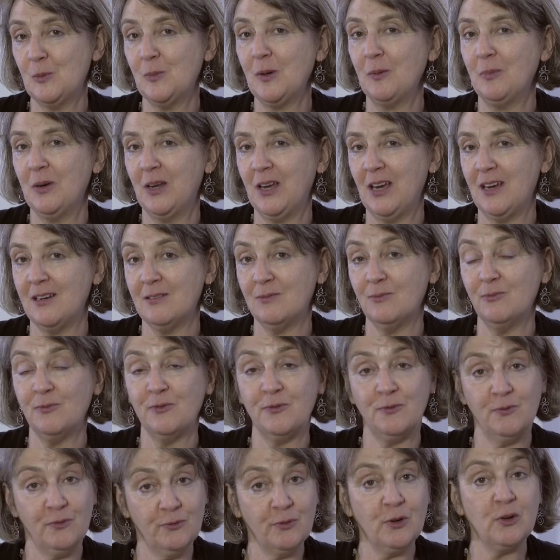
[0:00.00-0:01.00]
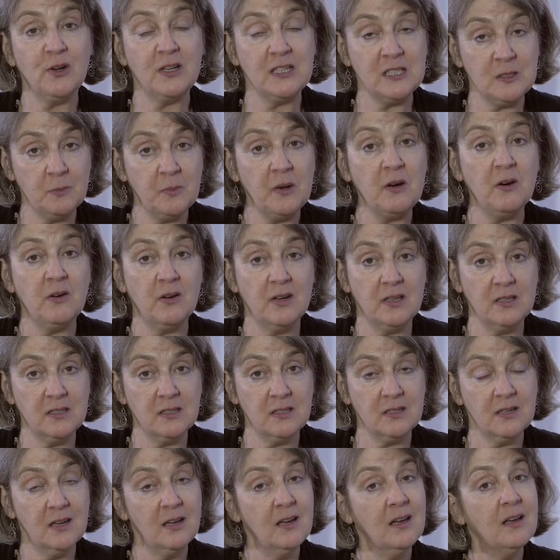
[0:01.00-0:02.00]
to publication for
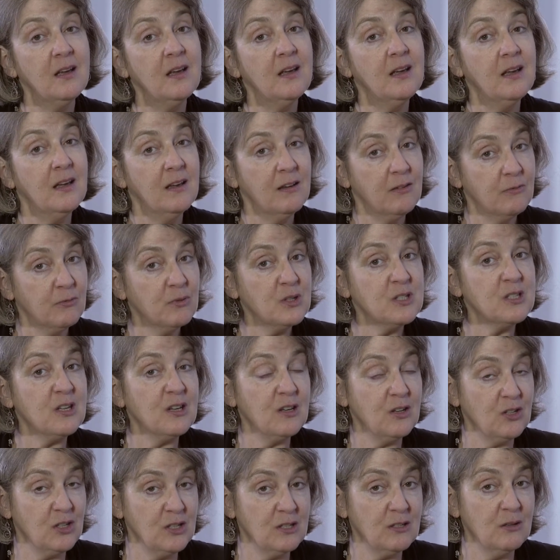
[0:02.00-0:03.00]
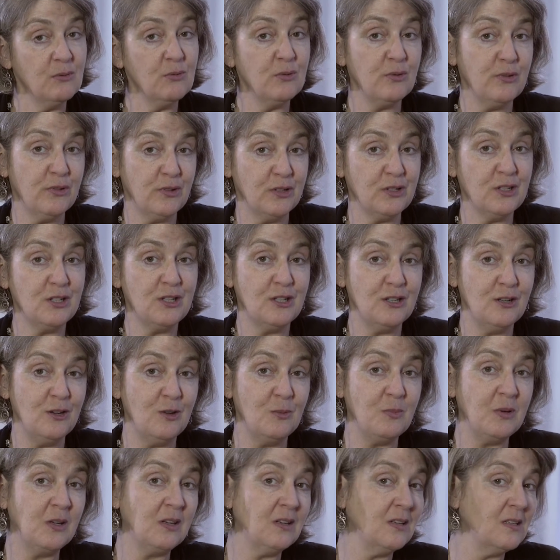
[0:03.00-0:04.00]
experienced researchers and authors
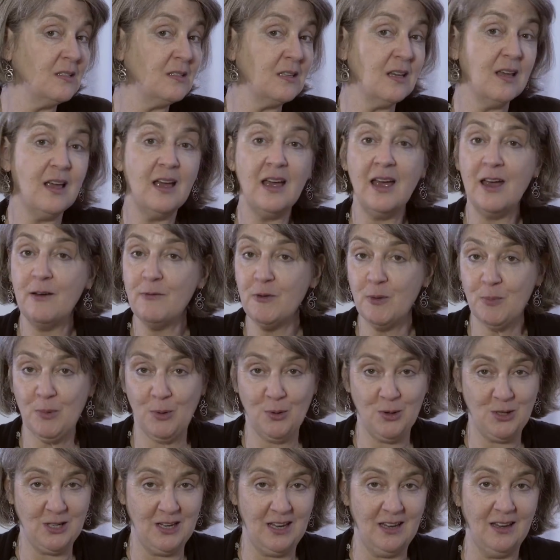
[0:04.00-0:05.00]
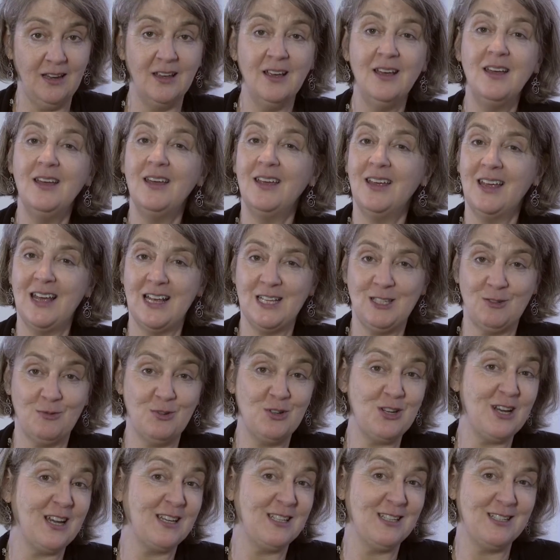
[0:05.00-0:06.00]
too, because everybody gets
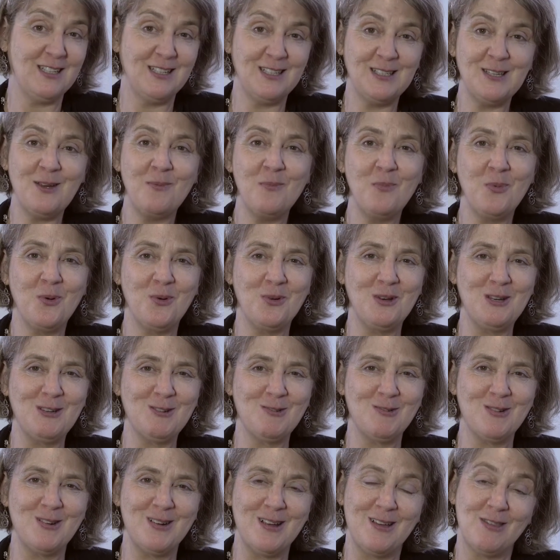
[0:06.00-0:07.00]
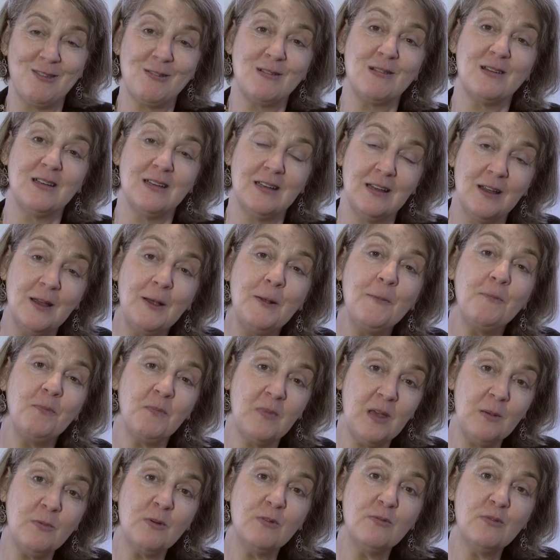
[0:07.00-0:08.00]
rejected at some point or another, and
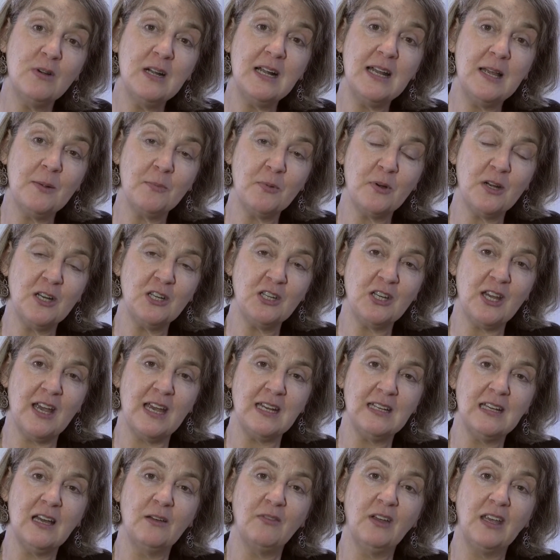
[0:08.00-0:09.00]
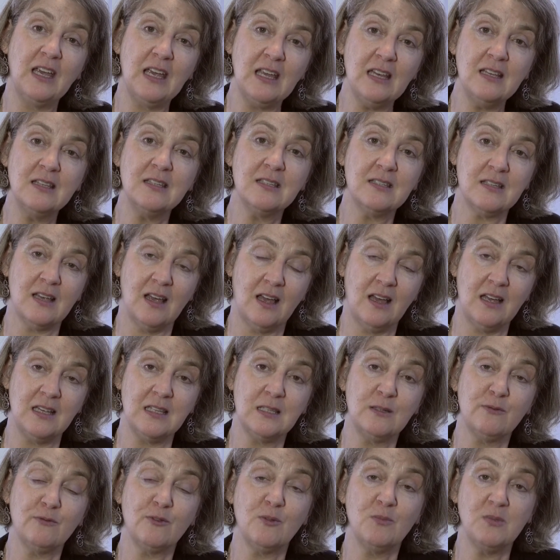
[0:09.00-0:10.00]
people really appreciate having
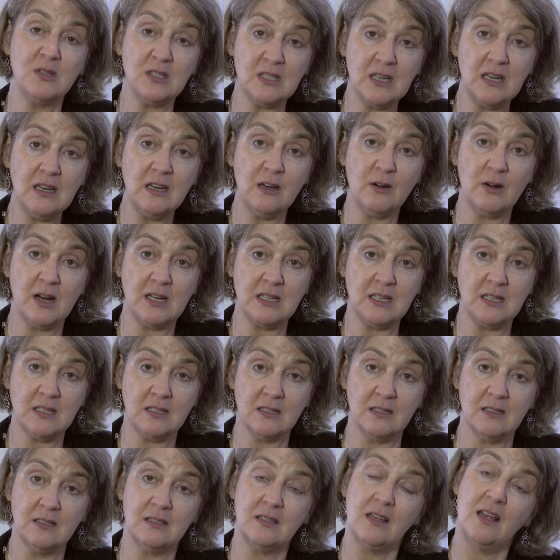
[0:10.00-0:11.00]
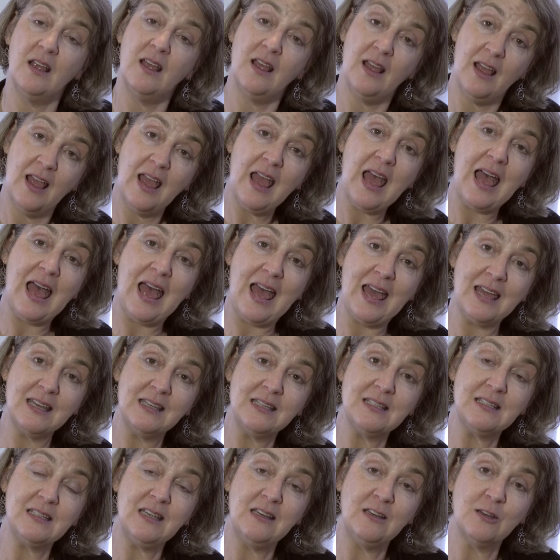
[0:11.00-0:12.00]
insights from senior editors
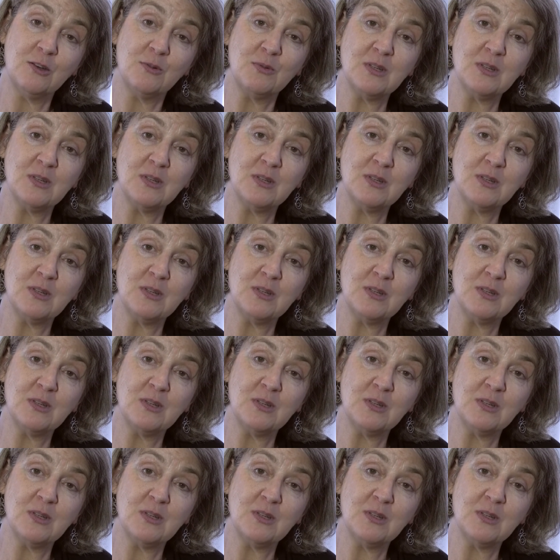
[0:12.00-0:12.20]
and senior